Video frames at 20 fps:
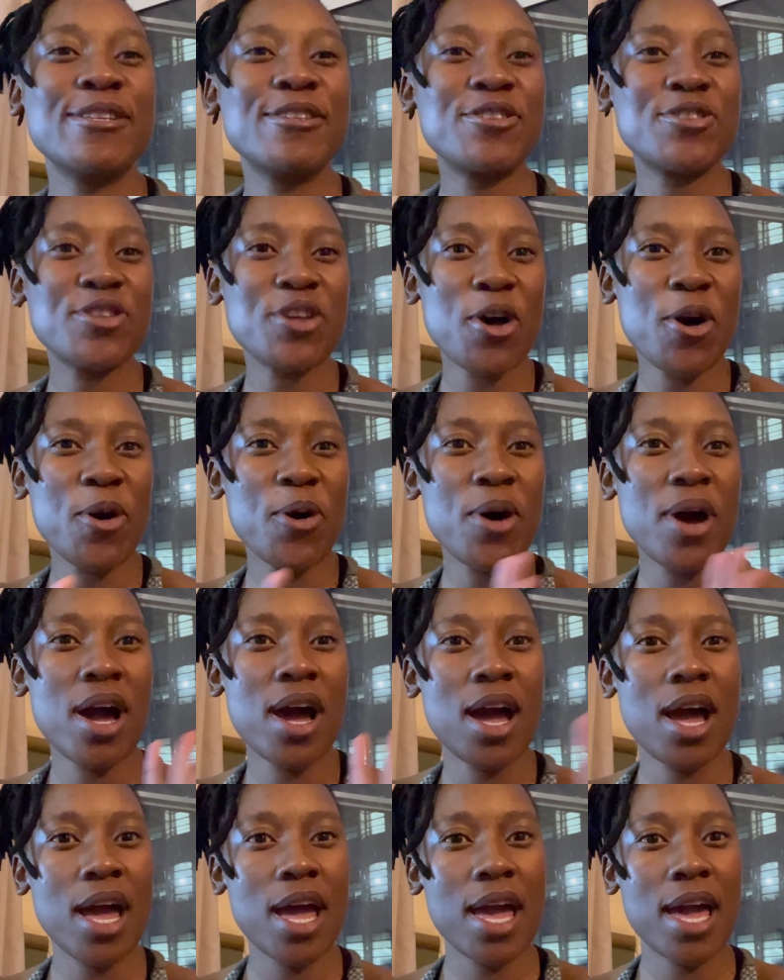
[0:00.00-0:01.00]
so
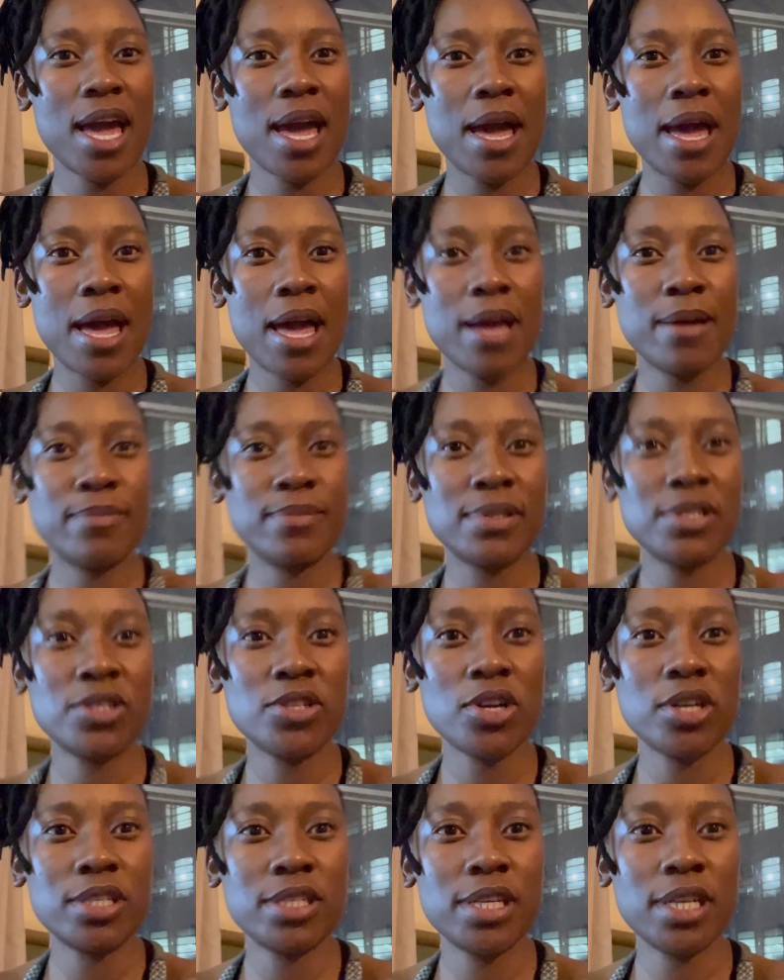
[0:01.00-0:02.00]
i am
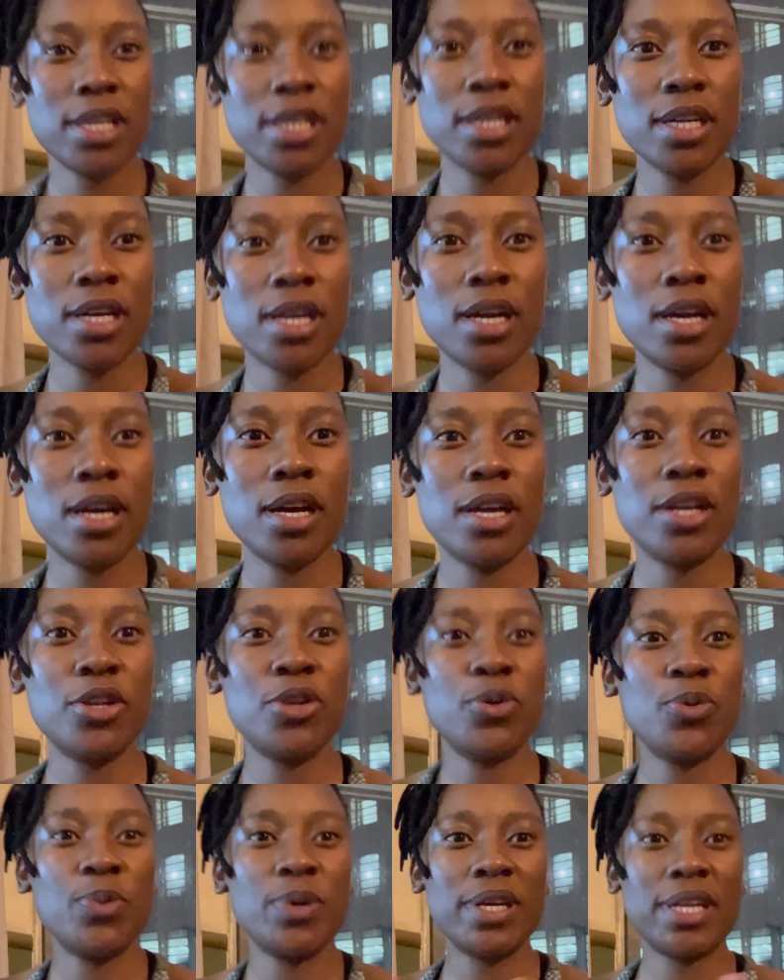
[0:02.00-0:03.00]
starting a
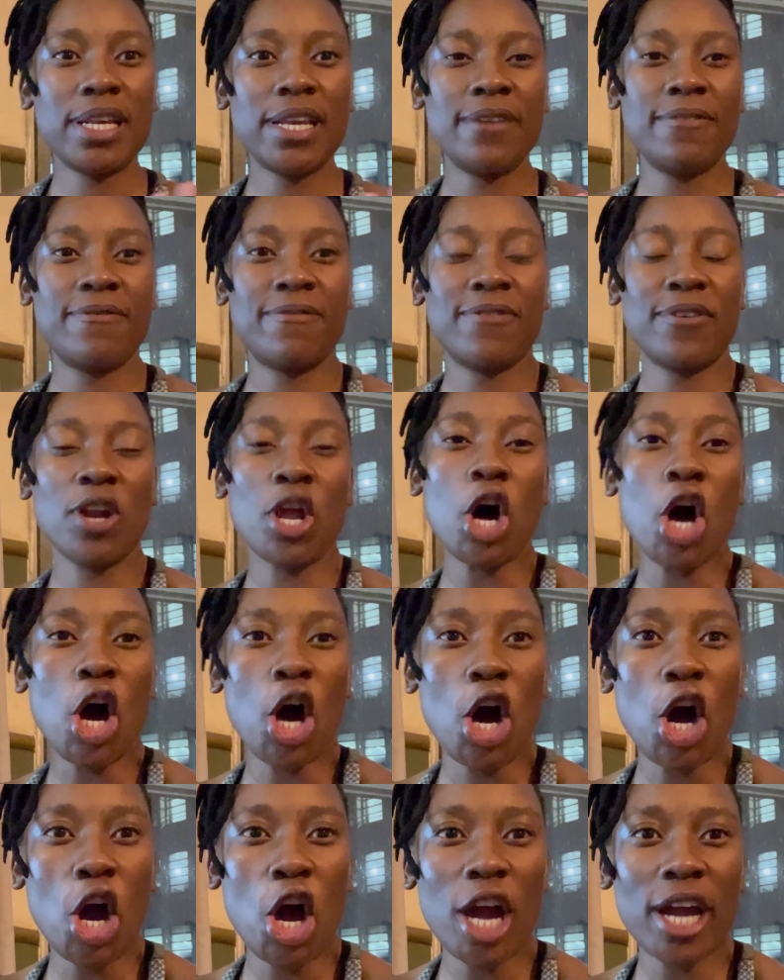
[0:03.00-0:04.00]
new weekly
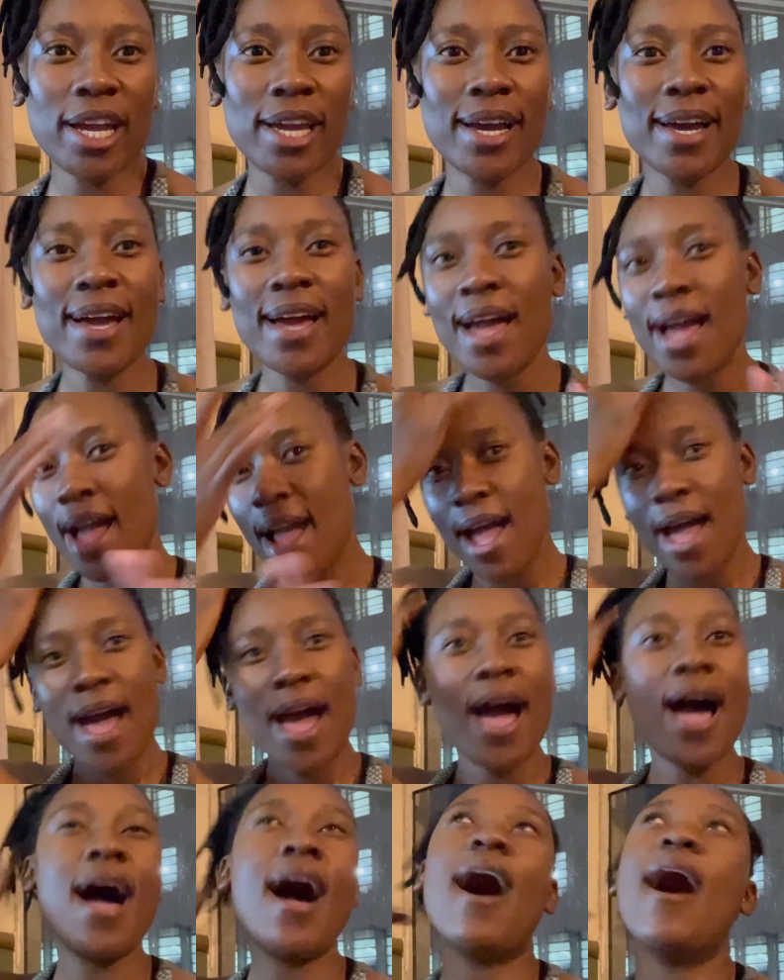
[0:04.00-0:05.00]
vlog
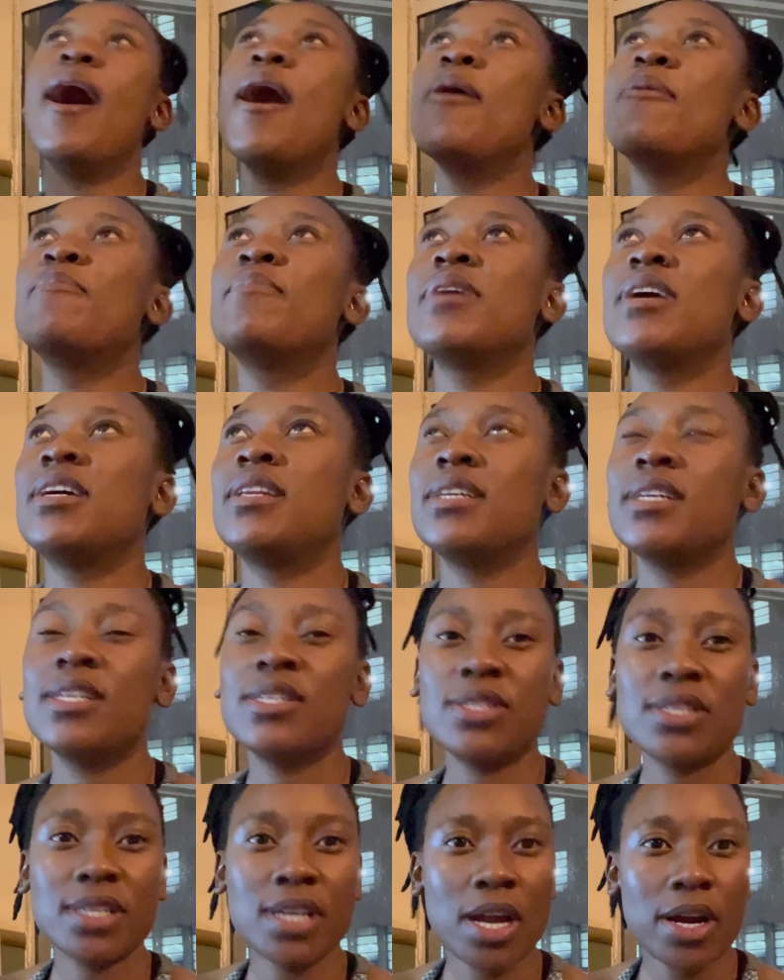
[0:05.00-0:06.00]
um it
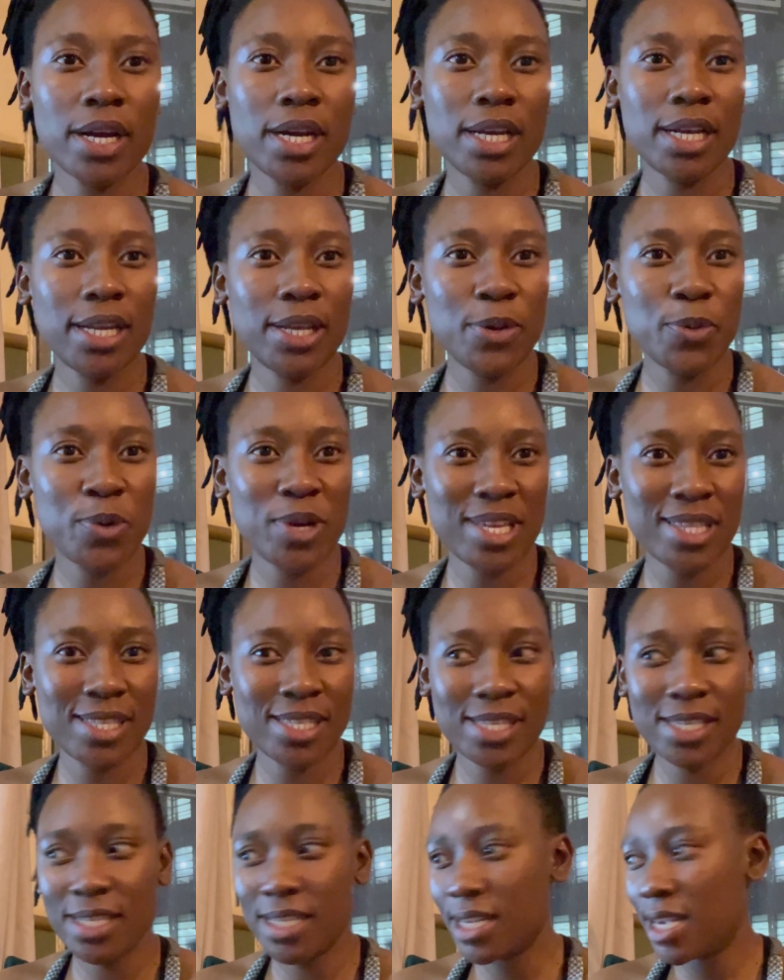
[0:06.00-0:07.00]
is currently
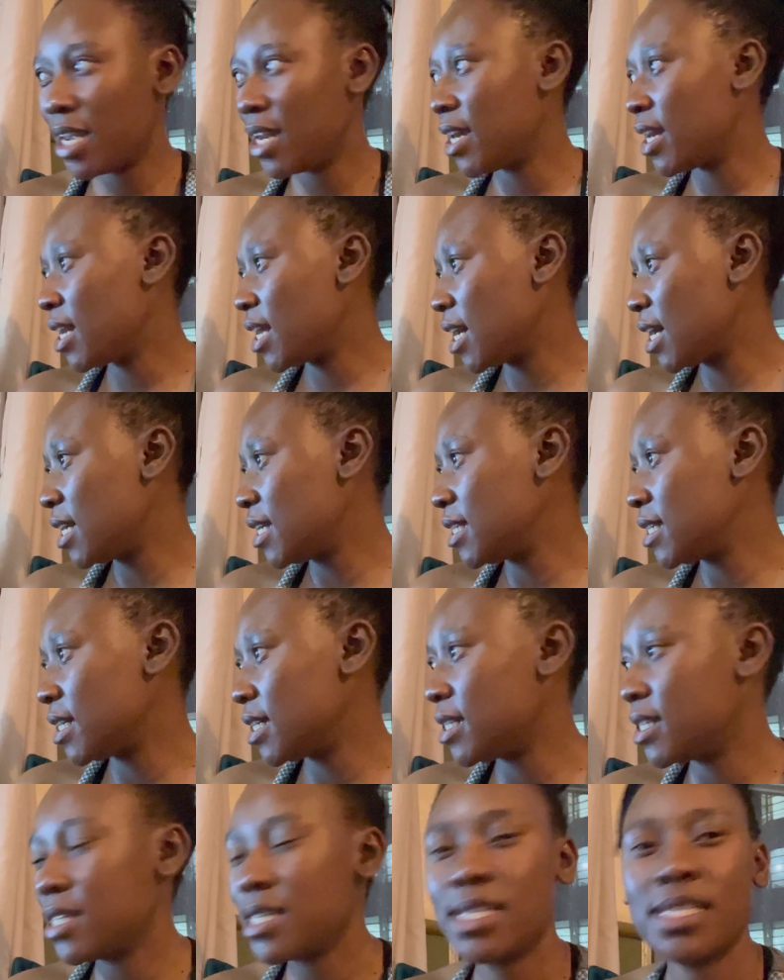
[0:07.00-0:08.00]
wednesday night
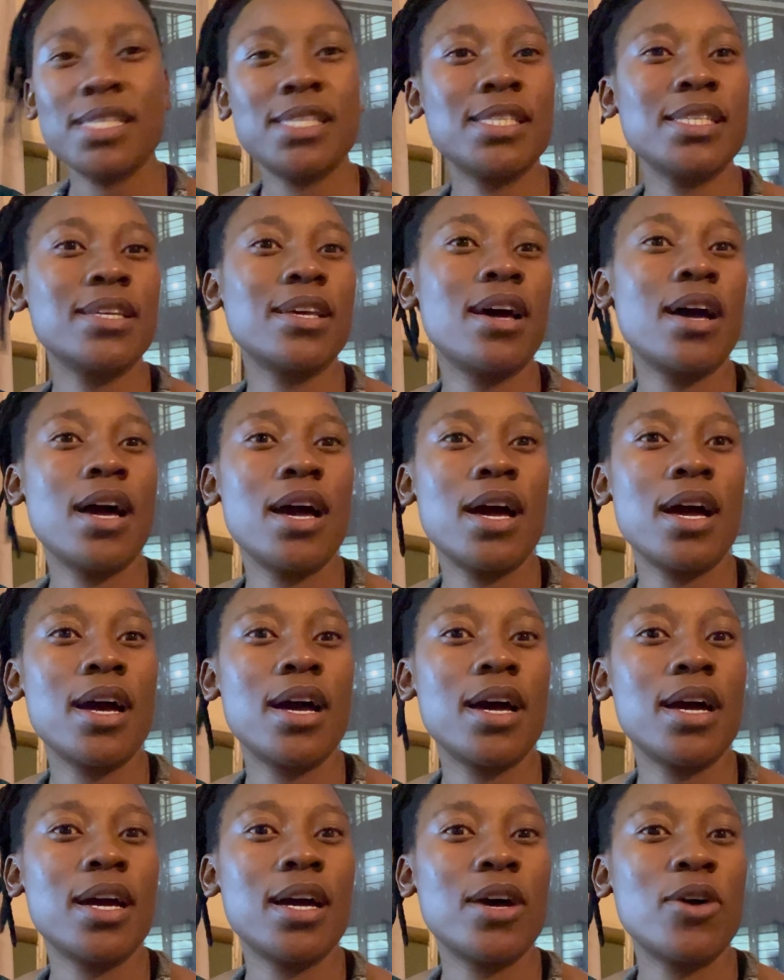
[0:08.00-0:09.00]
it is
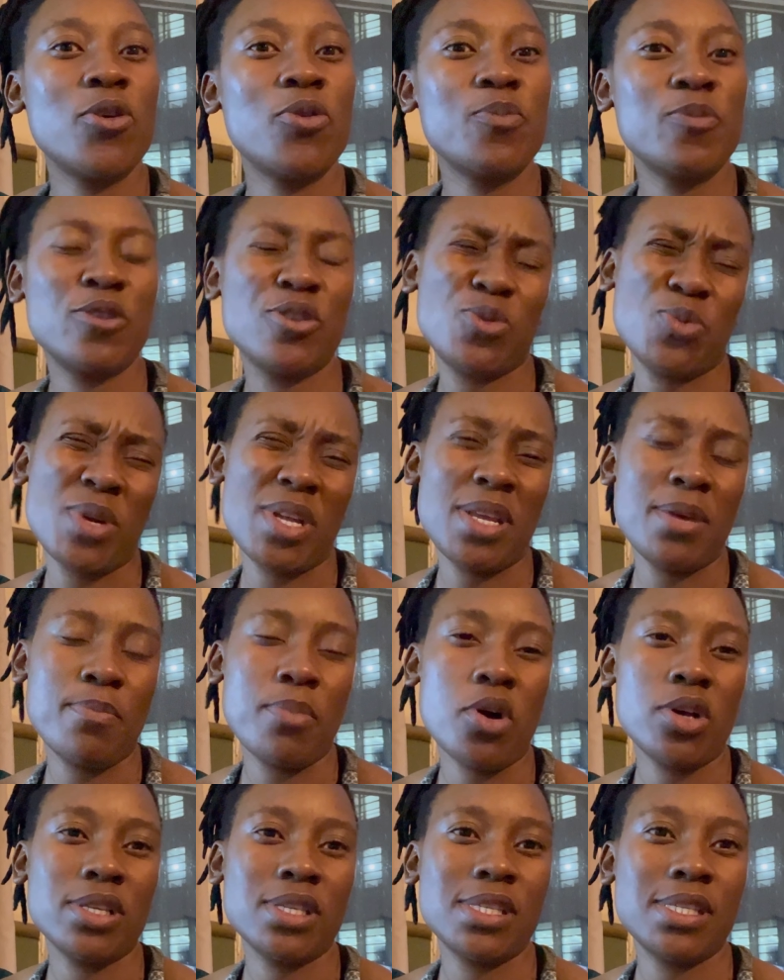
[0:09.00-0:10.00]
uh almost 20
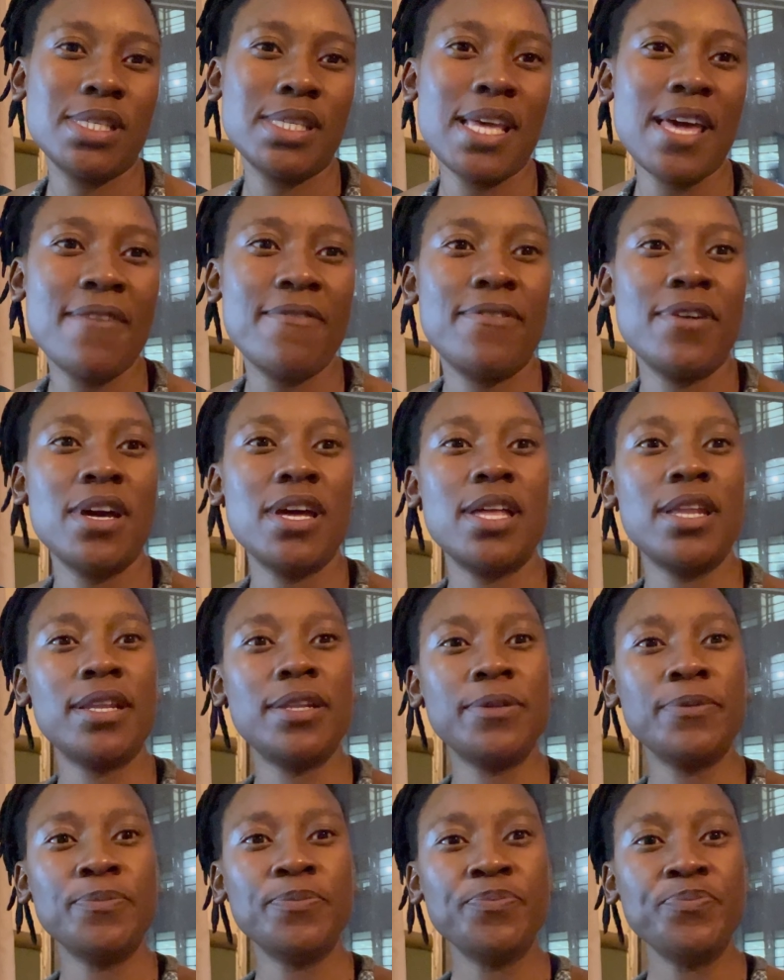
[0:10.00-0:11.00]
past
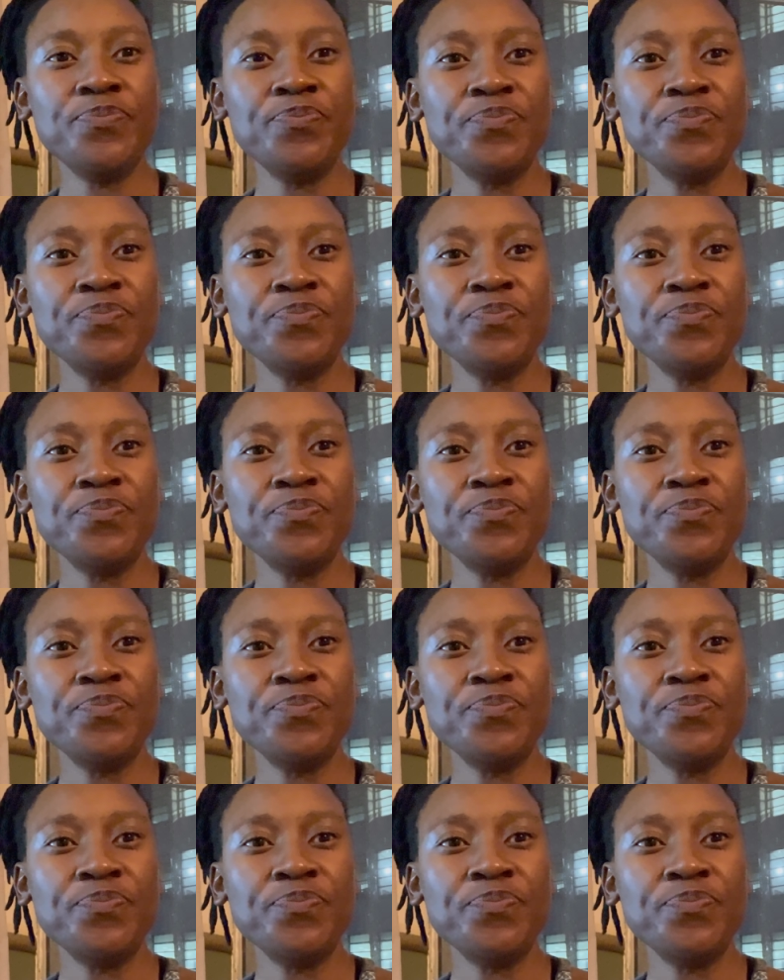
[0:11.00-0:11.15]
seven